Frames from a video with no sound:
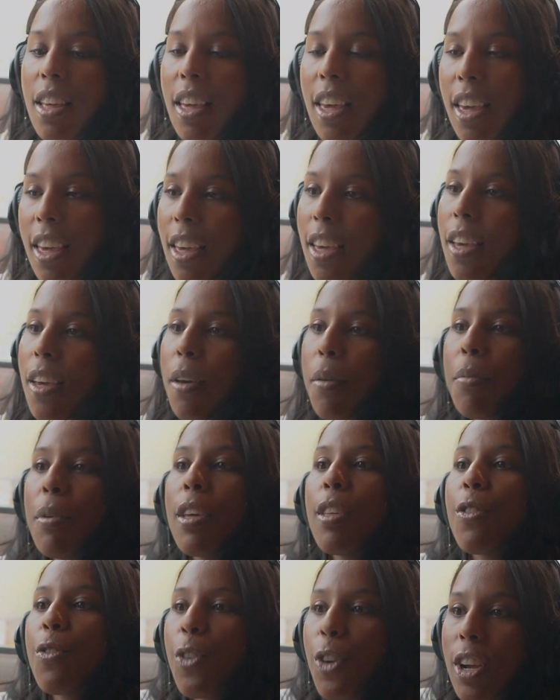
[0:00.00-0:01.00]
him,
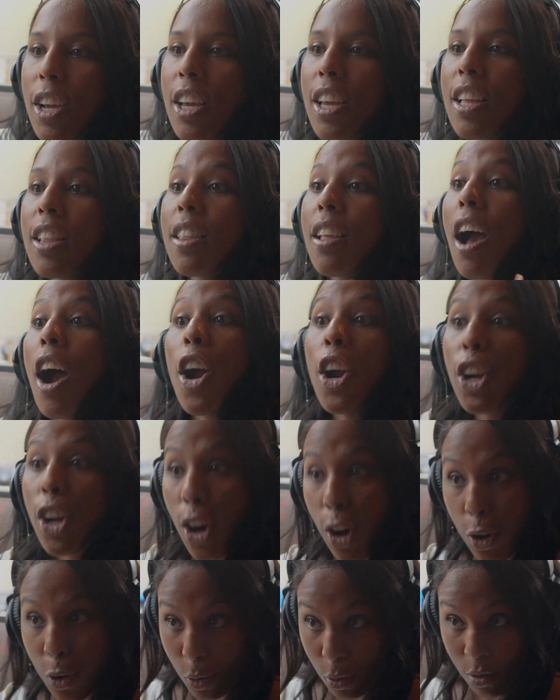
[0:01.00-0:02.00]
his friends, our
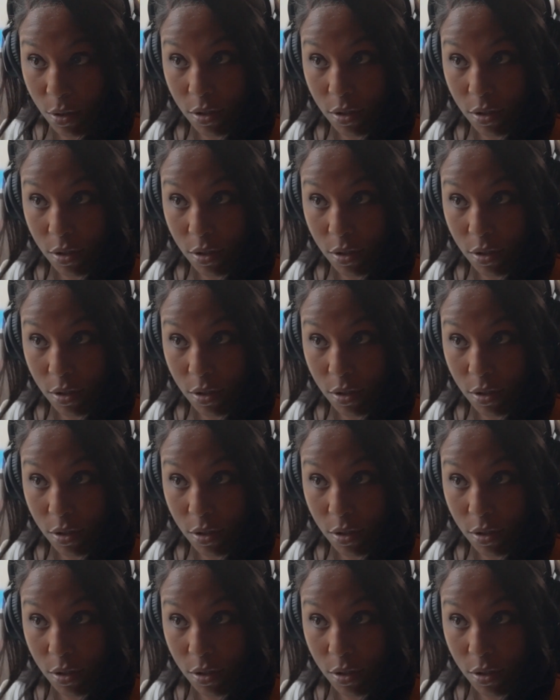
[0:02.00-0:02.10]
coach.